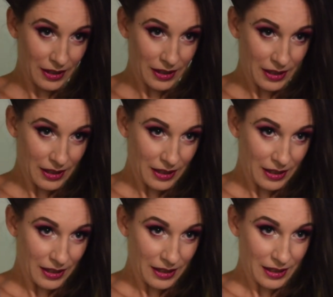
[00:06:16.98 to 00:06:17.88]

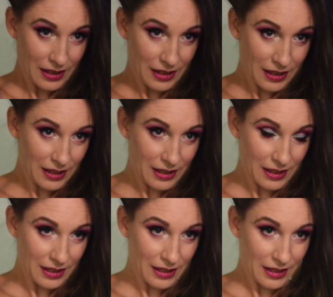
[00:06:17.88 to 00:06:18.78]

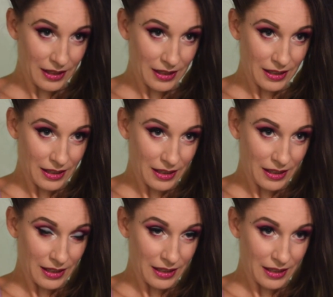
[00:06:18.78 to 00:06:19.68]

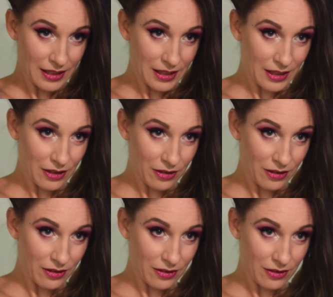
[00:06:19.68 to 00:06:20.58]

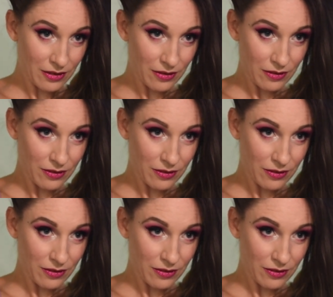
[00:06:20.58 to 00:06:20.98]
No one is speaking in this clip.